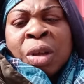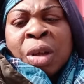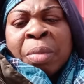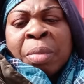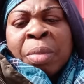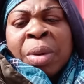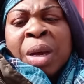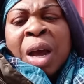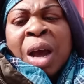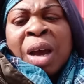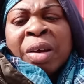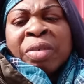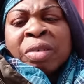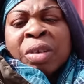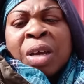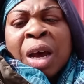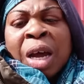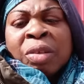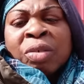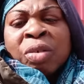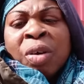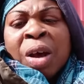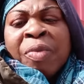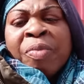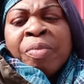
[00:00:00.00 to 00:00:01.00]
May I ask
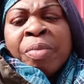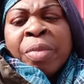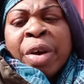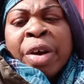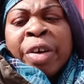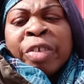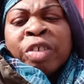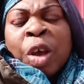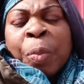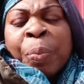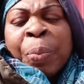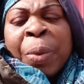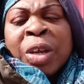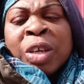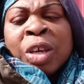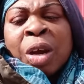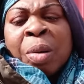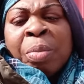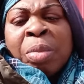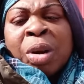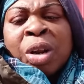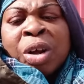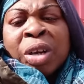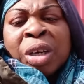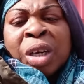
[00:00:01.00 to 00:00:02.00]
God to have mercy upon your
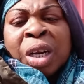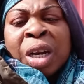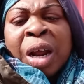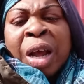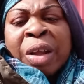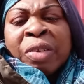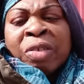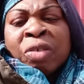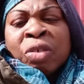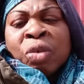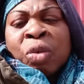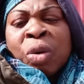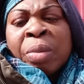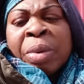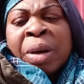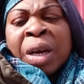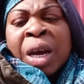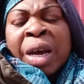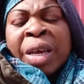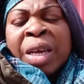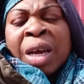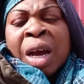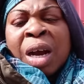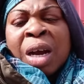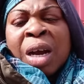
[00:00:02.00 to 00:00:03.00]
blood clot soul
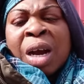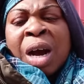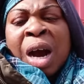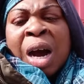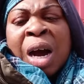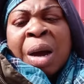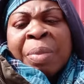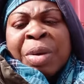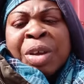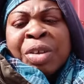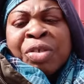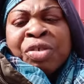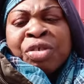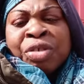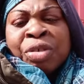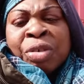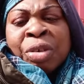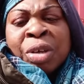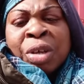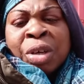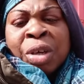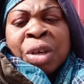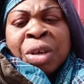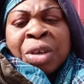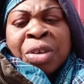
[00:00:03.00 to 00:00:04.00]
because you're garbage.
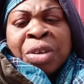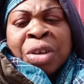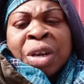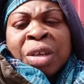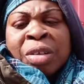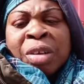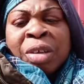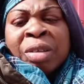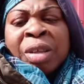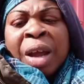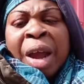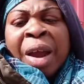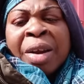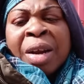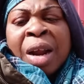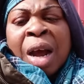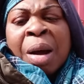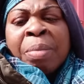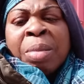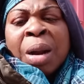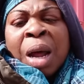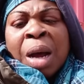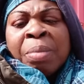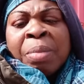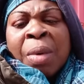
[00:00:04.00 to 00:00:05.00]
You need to tie in a
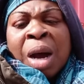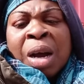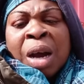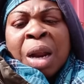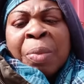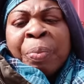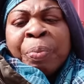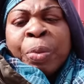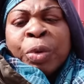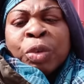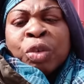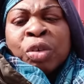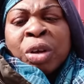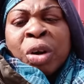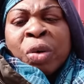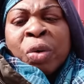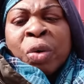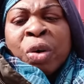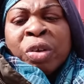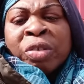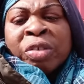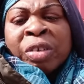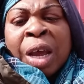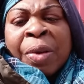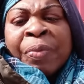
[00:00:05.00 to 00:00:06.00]
black bag and put to the
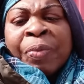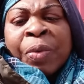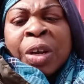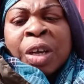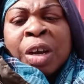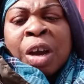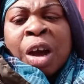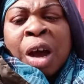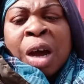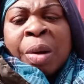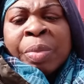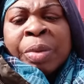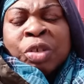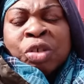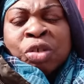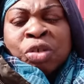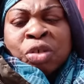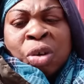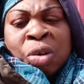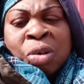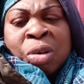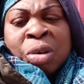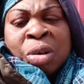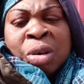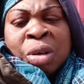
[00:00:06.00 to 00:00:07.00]
roadside for the garbage
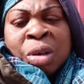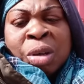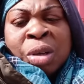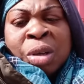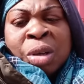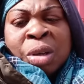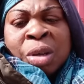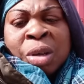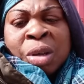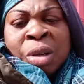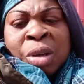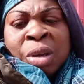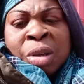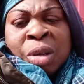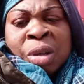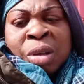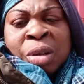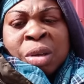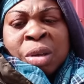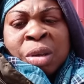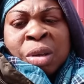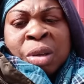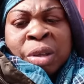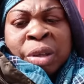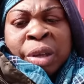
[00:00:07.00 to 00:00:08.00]
truck.
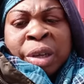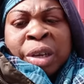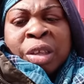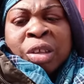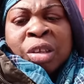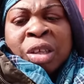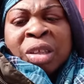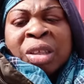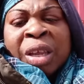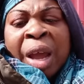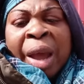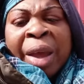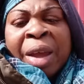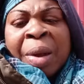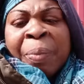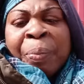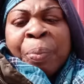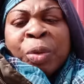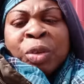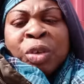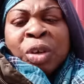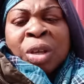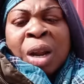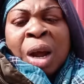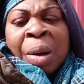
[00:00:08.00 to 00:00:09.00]
You need to tie and
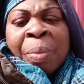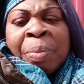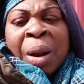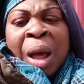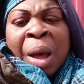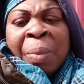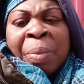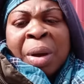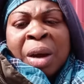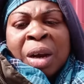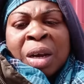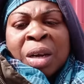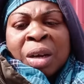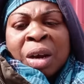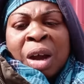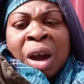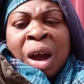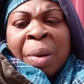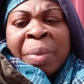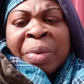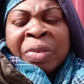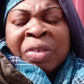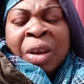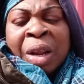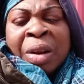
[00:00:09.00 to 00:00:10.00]
put in a black bag and the
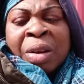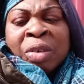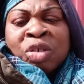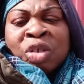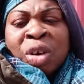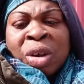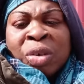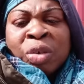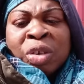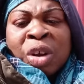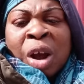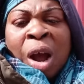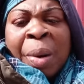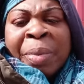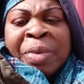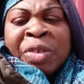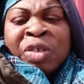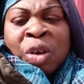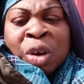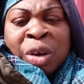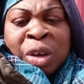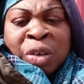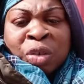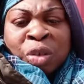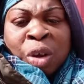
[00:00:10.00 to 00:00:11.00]
garbage side of the garbage
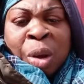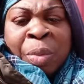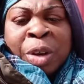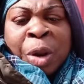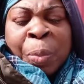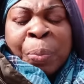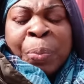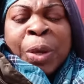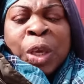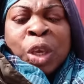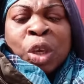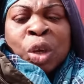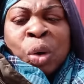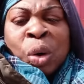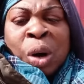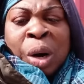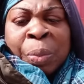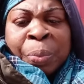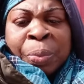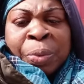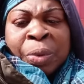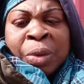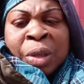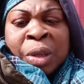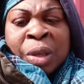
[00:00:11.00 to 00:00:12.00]
truck is coming to pick you up
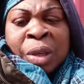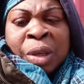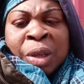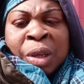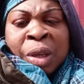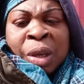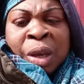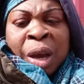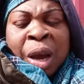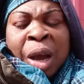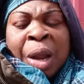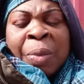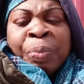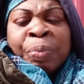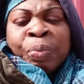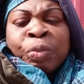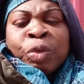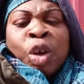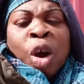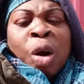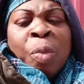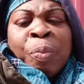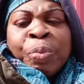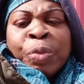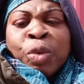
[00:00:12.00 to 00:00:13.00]
and
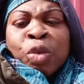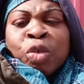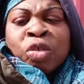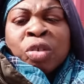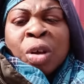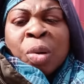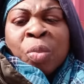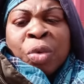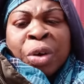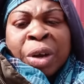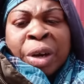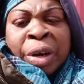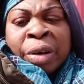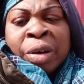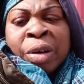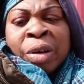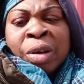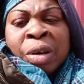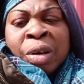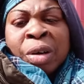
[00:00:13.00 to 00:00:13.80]
dump you somewhere.